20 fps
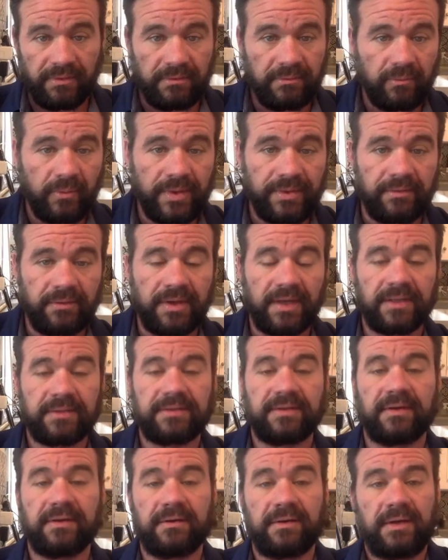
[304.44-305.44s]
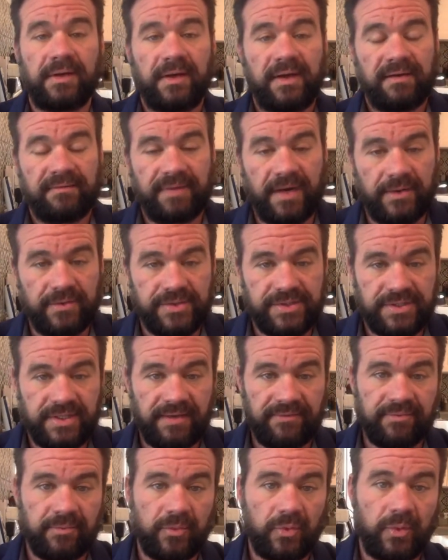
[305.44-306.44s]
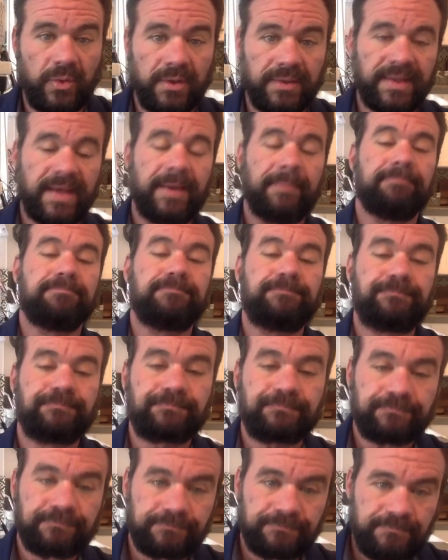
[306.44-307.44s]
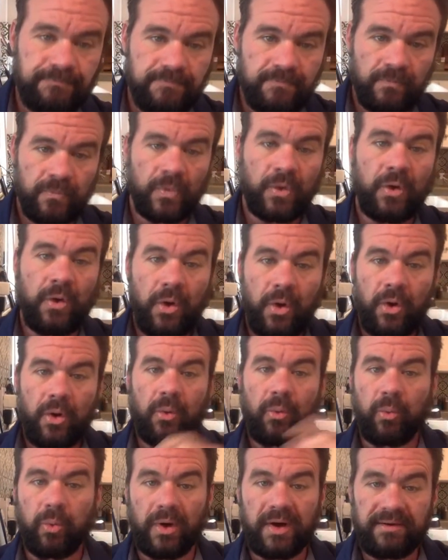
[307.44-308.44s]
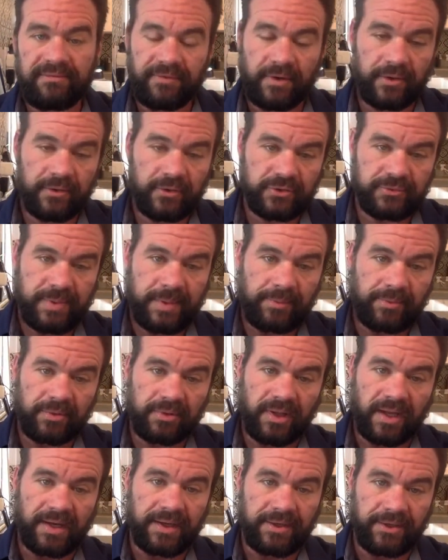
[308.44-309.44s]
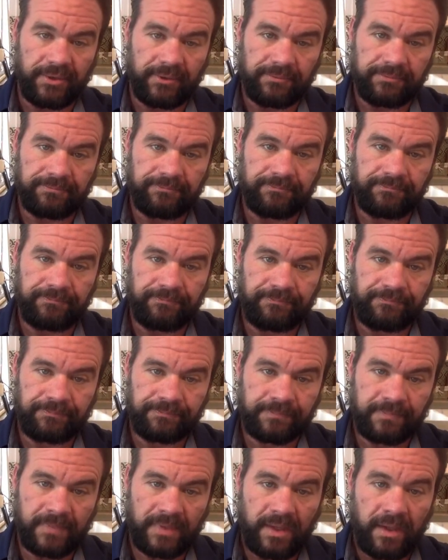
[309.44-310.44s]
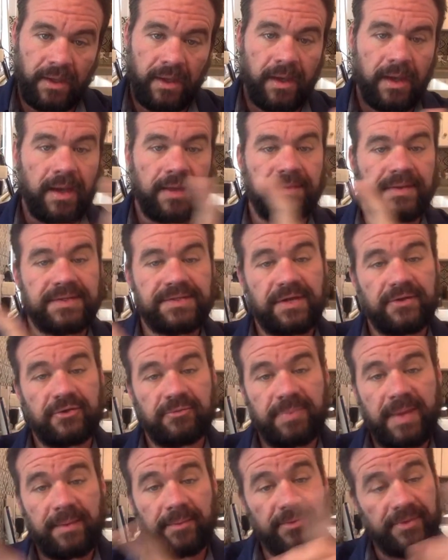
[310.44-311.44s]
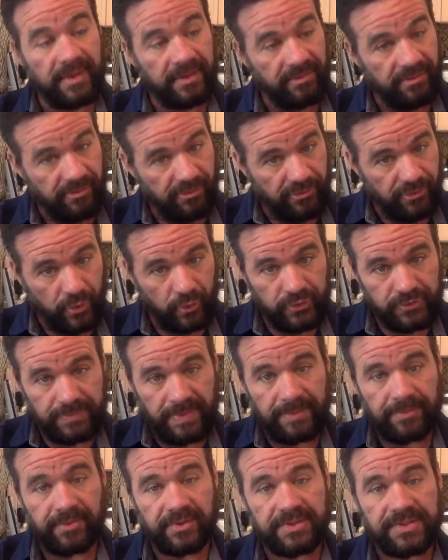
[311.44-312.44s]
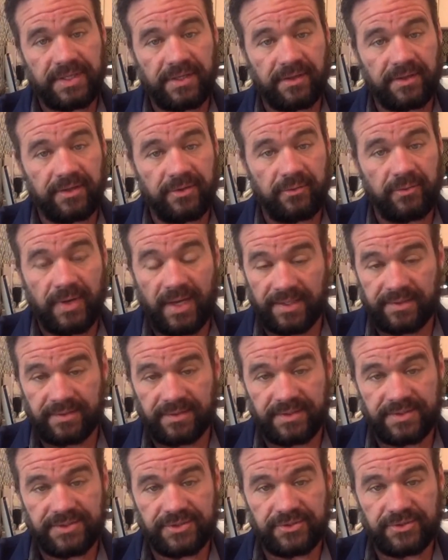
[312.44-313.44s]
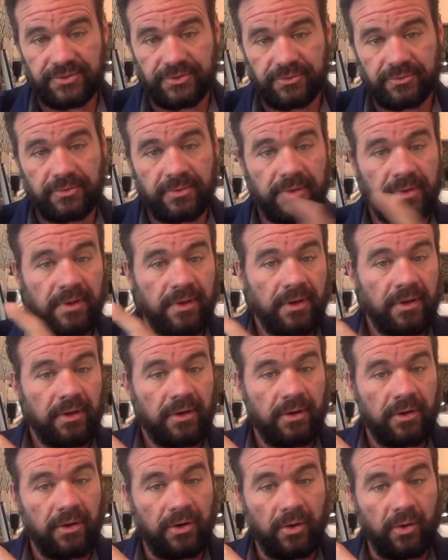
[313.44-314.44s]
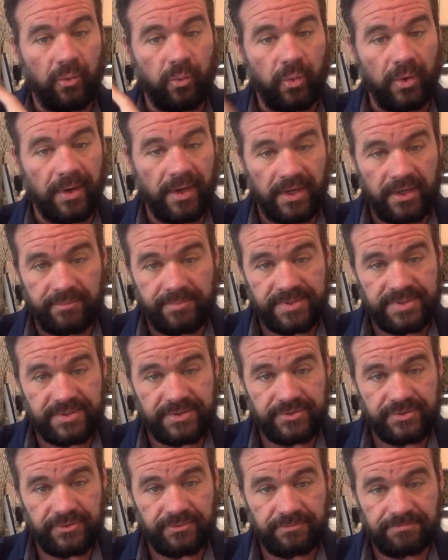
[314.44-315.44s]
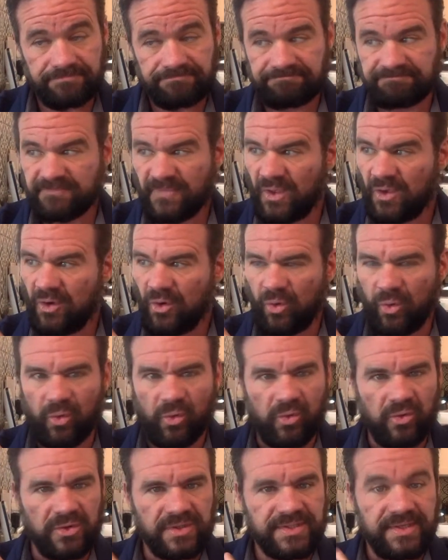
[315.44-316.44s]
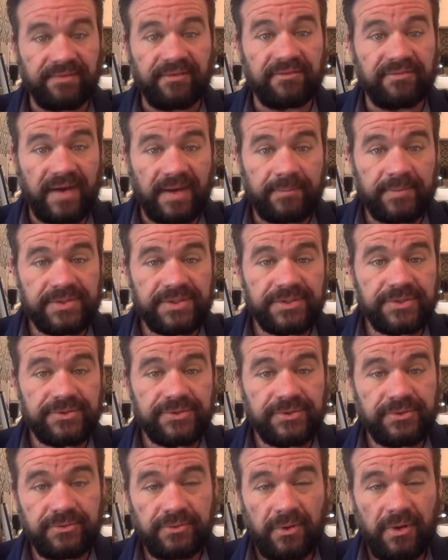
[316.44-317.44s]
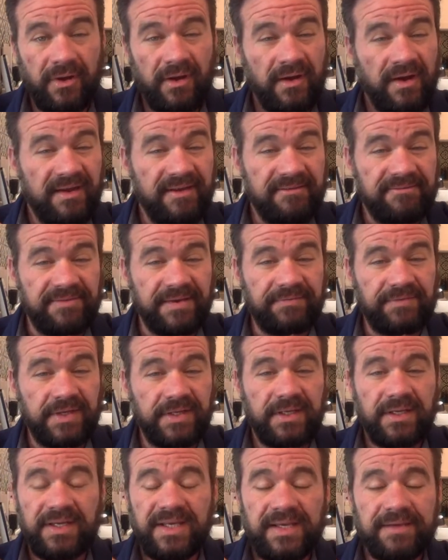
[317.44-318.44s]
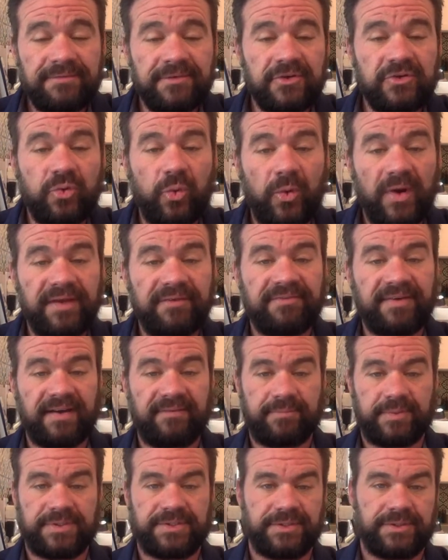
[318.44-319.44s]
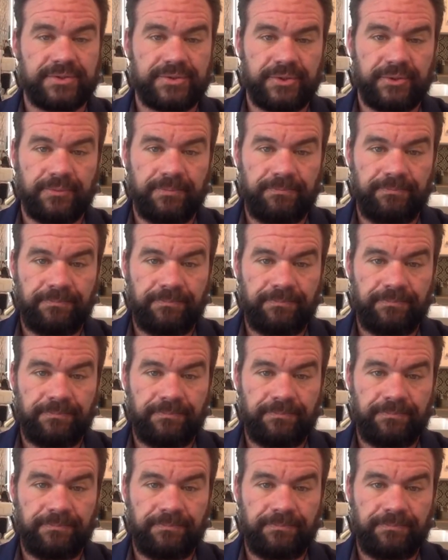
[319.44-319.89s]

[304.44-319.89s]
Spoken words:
whether or not the virus escaped from Wuhan lab, what if all those people are lying to you and these other people that those people are telling you not to listen to are 100% true or 75% true, 50, even 25% true?